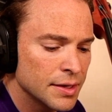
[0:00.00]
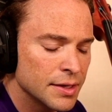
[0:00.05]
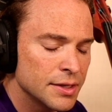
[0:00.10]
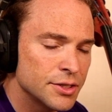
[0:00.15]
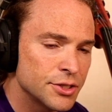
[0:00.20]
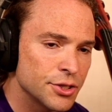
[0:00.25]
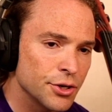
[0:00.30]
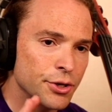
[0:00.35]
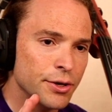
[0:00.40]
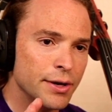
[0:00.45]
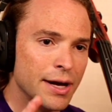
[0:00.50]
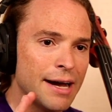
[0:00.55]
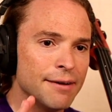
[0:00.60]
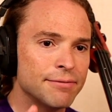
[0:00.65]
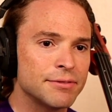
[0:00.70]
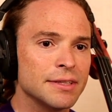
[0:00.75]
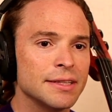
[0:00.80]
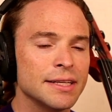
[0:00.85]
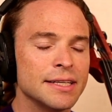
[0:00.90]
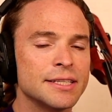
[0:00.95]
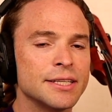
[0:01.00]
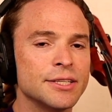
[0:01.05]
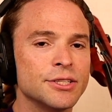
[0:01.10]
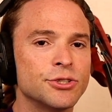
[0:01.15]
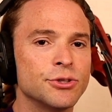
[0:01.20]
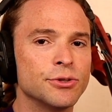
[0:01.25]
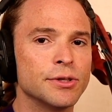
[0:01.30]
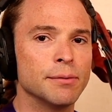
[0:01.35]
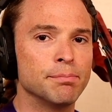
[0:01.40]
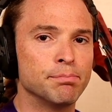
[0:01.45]
So you have to listen
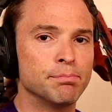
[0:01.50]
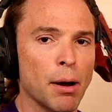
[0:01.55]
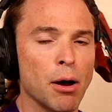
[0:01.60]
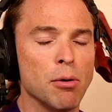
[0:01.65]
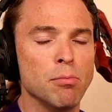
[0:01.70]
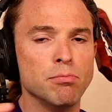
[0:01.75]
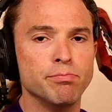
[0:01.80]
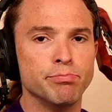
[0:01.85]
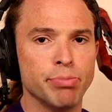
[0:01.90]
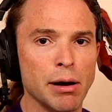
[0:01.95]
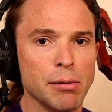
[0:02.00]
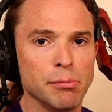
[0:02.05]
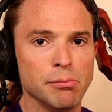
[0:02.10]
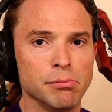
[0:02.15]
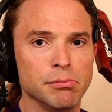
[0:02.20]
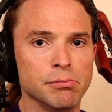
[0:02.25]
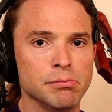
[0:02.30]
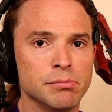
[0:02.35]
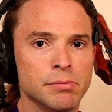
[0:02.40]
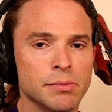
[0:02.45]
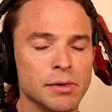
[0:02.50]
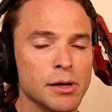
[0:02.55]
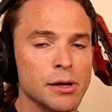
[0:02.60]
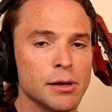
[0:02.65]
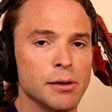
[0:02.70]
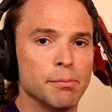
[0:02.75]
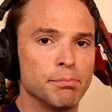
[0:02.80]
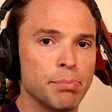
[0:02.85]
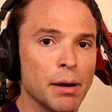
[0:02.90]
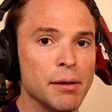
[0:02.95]
to the bum, bum,
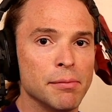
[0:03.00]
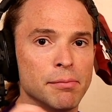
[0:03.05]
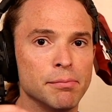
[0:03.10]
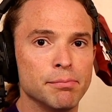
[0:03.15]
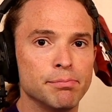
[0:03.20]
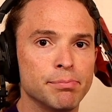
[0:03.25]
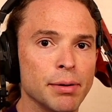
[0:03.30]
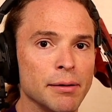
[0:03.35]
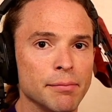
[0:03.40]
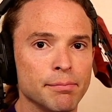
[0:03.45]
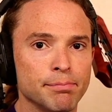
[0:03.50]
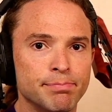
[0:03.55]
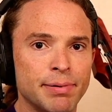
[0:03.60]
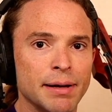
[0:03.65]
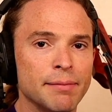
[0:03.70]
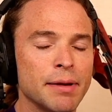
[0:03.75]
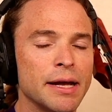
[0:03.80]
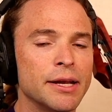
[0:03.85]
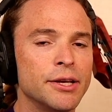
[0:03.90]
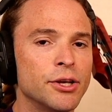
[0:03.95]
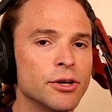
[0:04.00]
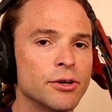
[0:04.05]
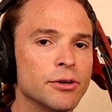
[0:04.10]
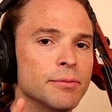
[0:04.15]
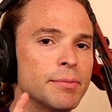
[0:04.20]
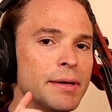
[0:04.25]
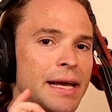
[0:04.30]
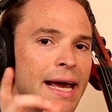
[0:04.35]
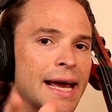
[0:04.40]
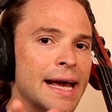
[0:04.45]
bum, bum, bum, and you're going to
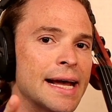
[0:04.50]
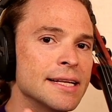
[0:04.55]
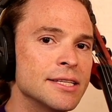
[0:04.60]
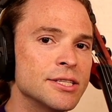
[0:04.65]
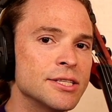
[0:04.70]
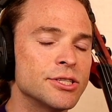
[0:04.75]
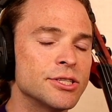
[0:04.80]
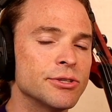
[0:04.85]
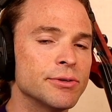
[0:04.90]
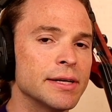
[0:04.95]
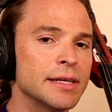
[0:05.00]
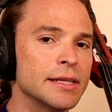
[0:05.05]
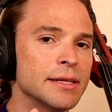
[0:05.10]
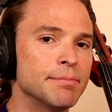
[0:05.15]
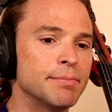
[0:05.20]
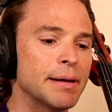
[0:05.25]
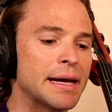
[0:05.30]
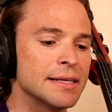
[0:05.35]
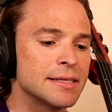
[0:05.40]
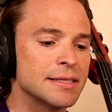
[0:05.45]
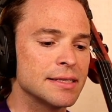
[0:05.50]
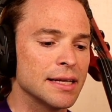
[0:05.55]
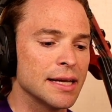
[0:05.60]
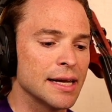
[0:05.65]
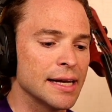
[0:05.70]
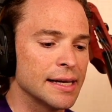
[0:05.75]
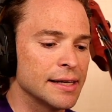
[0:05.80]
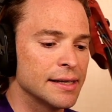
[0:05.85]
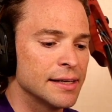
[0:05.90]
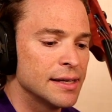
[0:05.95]
be answering the bass
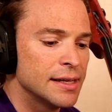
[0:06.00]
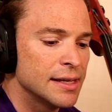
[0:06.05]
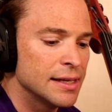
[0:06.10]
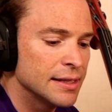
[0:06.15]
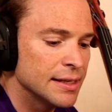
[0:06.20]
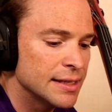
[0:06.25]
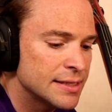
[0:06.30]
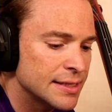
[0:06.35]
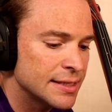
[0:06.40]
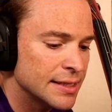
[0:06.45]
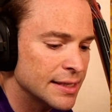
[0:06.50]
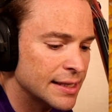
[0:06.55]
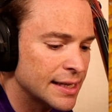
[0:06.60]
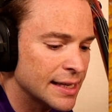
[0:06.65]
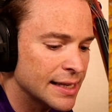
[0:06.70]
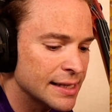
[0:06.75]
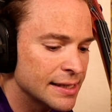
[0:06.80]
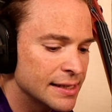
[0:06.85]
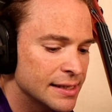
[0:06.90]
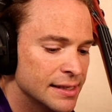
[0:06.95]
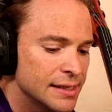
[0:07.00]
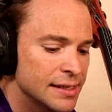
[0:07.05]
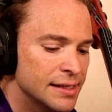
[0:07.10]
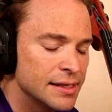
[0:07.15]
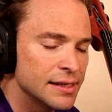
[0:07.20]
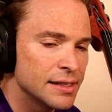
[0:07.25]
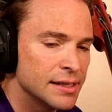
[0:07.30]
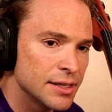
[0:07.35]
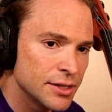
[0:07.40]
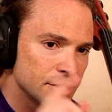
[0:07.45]
line. Listen again
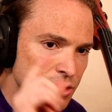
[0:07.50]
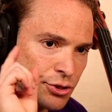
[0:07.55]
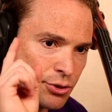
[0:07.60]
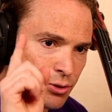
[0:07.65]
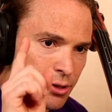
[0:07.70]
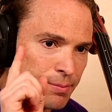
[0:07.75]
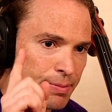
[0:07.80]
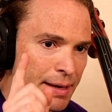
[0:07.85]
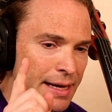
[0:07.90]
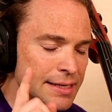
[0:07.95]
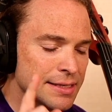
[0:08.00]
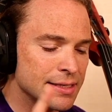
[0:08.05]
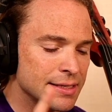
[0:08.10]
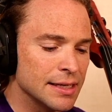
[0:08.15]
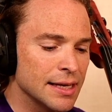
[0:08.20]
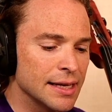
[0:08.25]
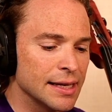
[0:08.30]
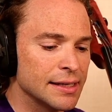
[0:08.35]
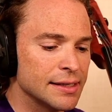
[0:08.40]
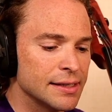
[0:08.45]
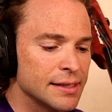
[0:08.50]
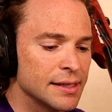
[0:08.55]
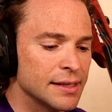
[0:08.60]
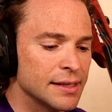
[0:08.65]
to the bass line.